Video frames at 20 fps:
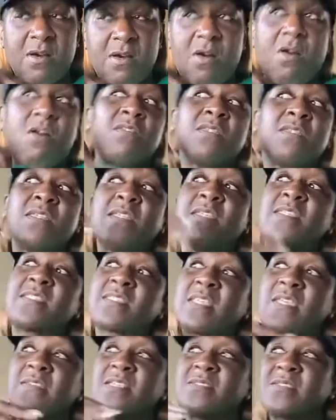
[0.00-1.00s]
All of these
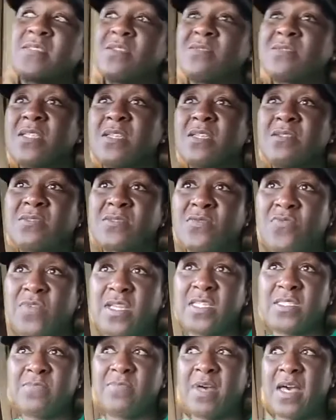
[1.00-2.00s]
things, there's a
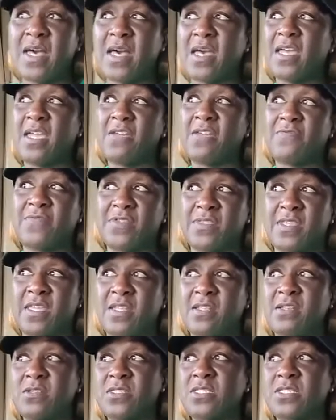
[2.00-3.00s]
reason behind
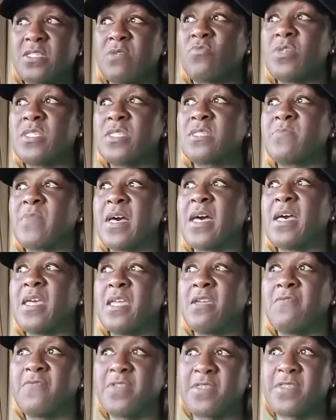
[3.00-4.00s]
everything. There's some reason
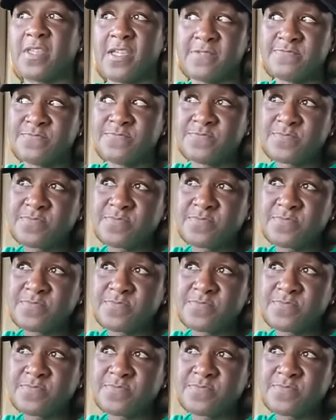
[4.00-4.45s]
behind everything.